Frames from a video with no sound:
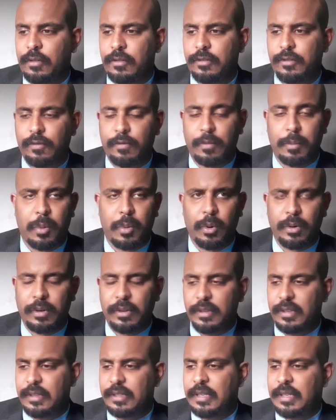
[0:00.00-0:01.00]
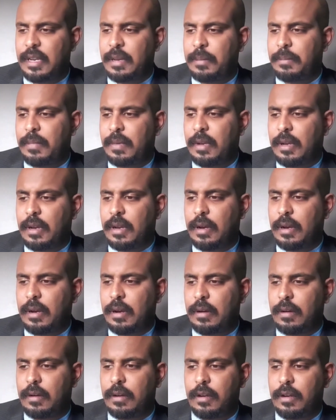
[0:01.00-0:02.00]
also reported the same
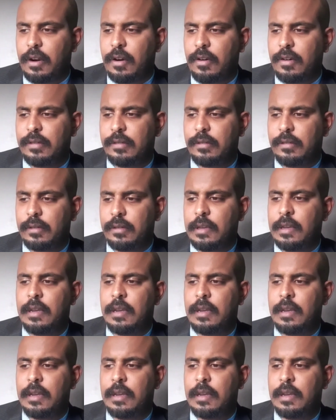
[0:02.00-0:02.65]
occurrence.